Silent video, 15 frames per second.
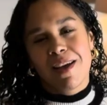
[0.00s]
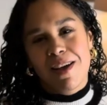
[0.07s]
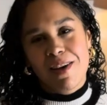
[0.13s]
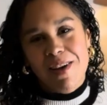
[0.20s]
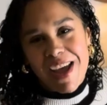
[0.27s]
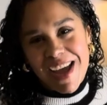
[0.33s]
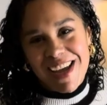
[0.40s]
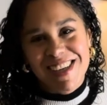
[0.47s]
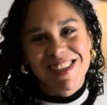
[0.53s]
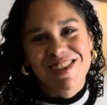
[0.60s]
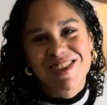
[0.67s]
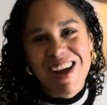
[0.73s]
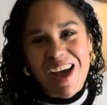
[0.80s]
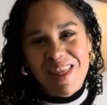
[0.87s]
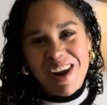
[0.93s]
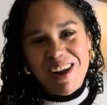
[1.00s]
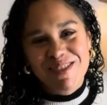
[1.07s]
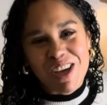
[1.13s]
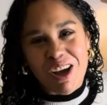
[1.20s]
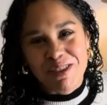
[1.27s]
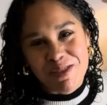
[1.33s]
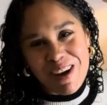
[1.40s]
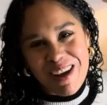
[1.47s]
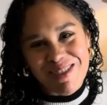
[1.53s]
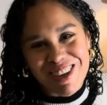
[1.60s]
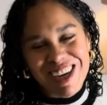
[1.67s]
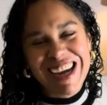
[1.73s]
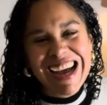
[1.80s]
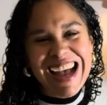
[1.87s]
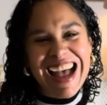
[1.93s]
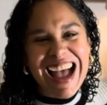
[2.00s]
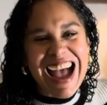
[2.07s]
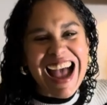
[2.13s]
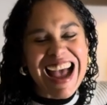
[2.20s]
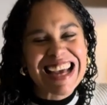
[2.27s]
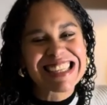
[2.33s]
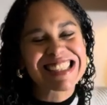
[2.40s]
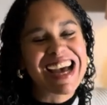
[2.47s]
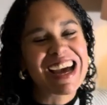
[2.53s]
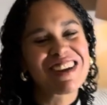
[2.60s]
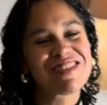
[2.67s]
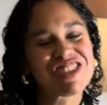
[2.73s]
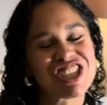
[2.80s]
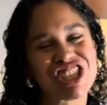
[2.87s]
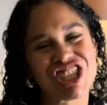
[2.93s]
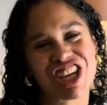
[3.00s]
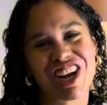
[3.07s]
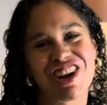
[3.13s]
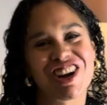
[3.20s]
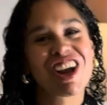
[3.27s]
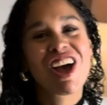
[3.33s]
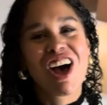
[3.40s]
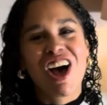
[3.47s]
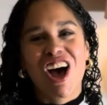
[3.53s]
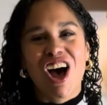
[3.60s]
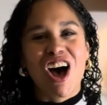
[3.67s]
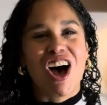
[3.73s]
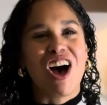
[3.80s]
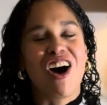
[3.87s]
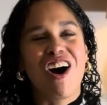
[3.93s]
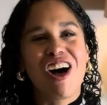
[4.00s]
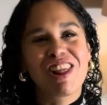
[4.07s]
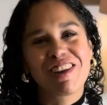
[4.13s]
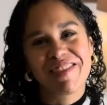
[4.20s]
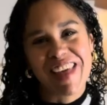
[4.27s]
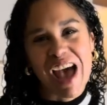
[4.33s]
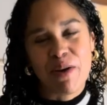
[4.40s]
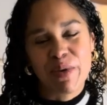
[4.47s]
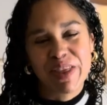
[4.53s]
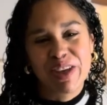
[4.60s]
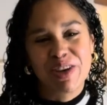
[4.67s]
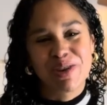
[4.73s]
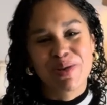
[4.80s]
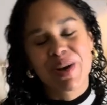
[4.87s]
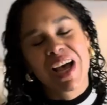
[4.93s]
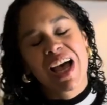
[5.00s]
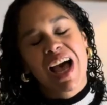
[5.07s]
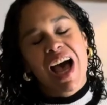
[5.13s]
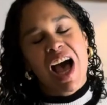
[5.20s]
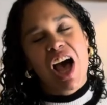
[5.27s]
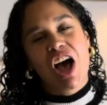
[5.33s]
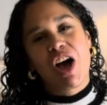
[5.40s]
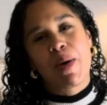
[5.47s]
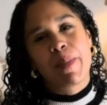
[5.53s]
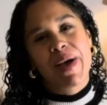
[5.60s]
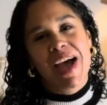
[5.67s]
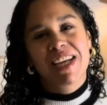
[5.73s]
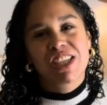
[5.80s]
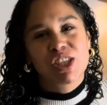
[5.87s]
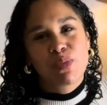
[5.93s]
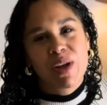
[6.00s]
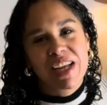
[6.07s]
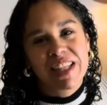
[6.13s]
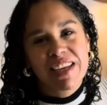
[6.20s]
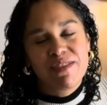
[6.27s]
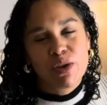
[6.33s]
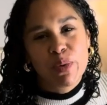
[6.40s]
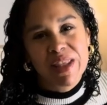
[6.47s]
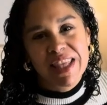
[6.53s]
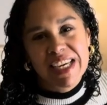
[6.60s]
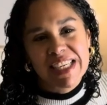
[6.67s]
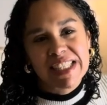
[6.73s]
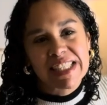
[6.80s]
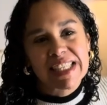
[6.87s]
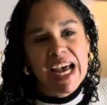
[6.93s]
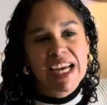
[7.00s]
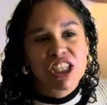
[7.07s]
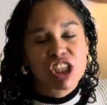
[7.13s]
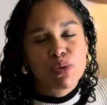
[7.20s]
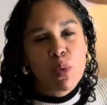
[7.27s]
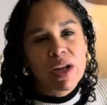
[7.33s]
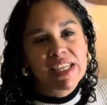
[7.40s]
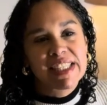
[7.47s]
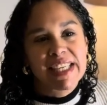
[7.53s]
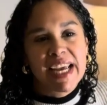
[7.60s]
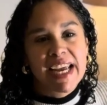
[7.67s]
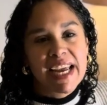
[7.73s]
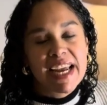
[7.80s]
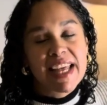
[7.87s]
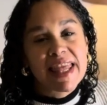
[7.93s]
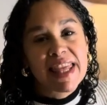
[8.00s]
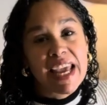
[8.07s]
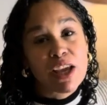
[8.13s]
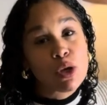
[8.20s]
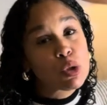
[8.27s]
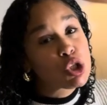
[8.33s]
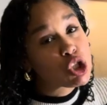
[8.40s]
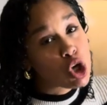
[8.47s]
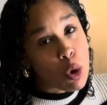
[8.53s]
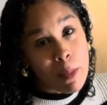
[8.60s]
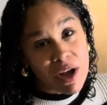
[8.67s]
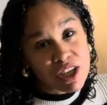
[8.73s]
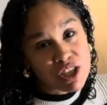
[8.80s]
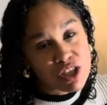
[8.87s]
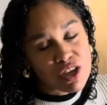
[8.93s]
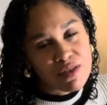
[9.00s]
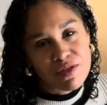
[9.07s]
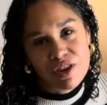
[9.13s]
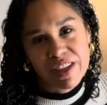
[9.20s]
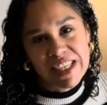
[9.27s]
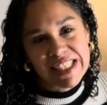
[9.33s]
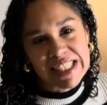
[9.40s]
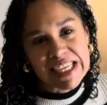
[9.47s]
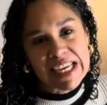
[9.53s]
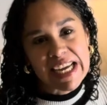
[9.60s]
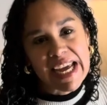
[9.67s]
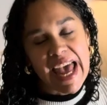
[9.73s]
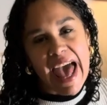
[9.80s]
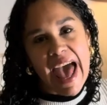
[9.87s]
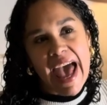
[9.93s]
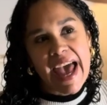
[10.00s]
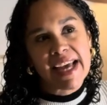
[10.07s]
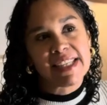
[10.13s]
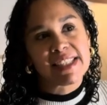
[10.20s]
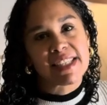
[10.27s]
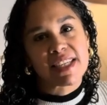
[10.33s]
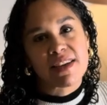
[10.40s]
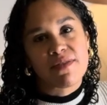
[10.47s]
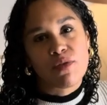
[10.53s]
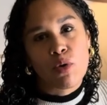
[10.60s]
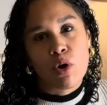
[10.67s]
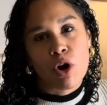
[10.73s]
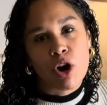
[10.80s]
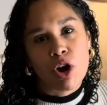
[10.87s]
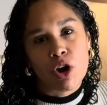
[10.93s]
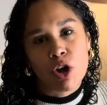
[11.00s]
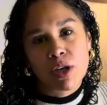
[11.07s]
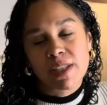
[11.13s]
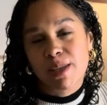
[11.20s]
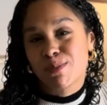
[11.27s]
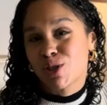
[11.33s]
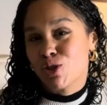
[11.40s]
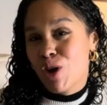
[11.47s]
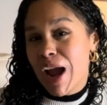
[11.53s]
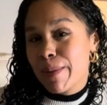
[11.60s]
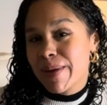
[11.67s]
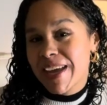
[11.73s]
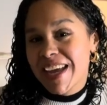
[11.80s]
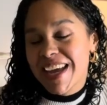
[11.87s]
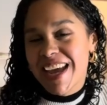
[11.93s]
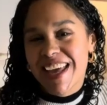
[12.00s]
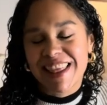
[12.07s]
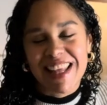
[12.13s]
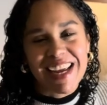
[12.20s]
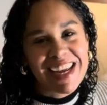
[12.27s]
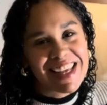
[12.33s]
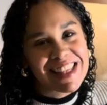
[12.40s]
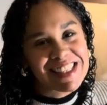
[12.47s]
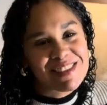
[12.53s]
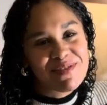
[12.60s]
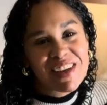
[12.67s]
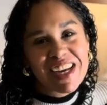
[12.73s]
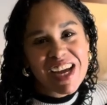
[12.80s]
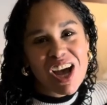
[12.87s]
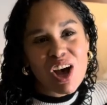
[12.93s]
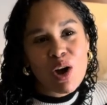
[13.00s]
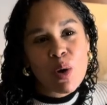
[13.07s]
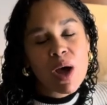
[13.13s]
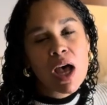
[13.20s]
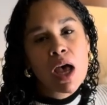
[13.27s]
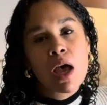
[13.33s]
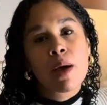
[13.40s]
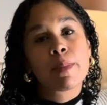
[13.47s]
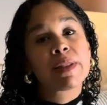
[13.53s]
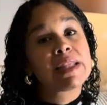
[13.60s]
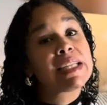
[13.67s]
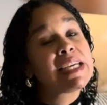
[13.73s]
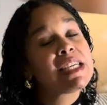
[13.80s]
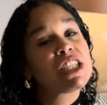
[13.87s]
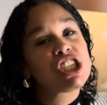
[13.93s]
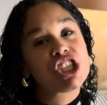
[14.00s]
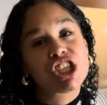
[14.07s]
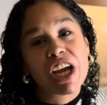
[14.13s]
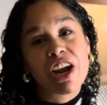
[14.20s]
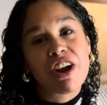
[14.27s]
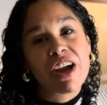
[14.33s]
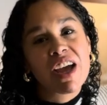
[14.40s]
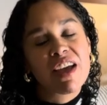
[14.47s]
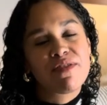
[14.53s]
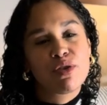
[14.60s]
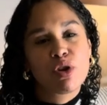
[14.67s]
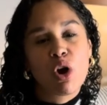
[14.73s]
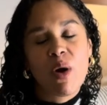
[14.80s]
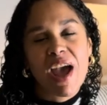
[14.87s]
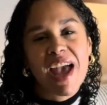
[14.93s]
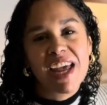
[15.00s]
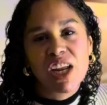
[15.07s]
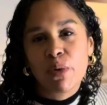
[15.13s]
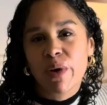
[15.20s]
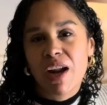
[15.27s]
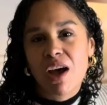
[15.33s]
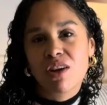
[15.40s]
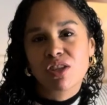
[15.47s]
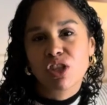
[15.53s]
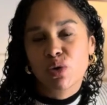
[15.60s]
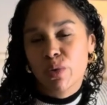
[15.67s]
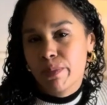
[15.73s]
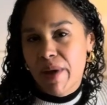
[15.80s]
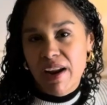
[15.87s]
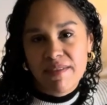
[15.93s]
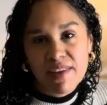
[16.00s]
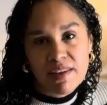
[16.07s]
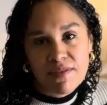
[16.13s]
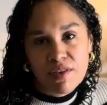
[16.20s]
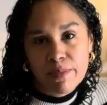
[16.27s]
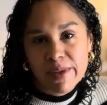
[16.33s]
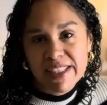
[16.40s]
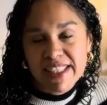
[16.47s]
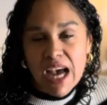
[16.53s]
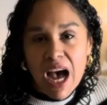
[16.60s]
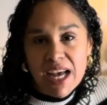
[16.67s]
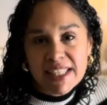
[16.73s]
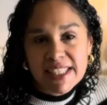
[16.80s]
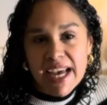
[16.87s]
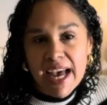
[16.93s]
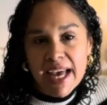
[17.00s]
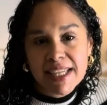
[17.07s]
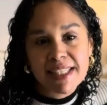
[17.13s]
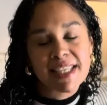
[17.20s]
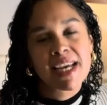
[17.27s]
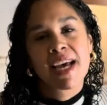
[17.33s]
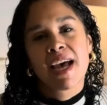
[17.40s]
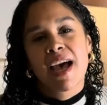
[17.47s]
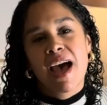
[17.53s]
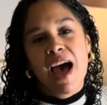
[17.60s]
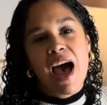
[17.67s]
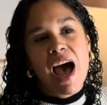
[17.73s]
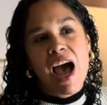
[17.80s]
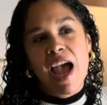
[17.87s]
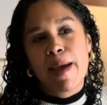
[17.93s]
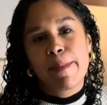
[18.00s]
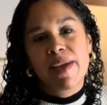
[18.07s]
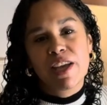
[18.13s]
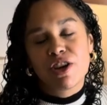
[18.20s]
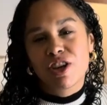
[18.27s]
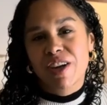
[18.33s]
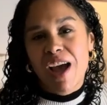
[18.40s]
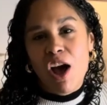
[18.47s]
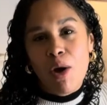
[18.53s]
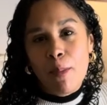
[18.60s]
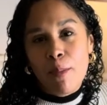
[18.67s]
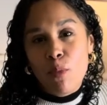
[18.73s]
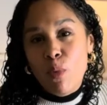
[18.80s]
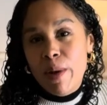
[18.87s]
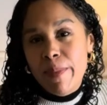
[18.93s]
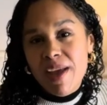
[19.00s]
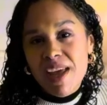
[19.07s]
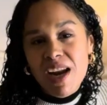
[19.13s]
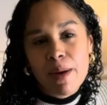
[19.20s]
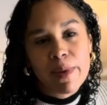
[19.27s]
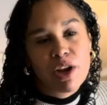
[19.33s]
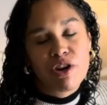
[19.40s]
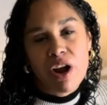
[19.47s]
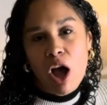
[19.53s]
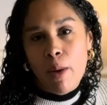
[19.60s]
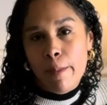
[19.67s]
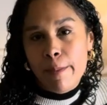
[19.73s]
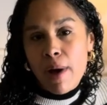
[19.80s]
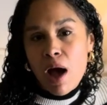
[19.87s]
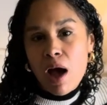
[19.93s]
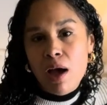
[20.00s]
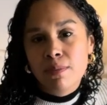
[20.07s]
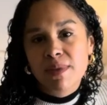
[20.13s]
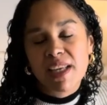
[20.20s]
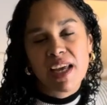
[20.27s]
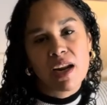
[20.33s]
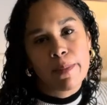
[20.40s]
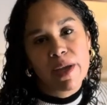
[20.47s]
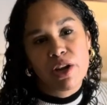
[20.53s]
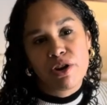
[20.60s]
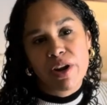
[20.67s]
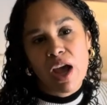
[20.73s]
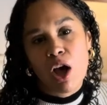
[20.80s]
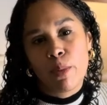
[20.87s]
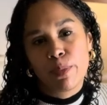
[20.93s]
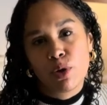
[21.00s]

Okay, so now that I've talked forever and kind of just shared all of that with you, I just want to leave you with this. I just want to say thank you so much for listening and for subscribing and liking this video. Please share it if you know anyone else who would benefit from this content. I'm here to help women, I'm here to help moms, and I'm here to help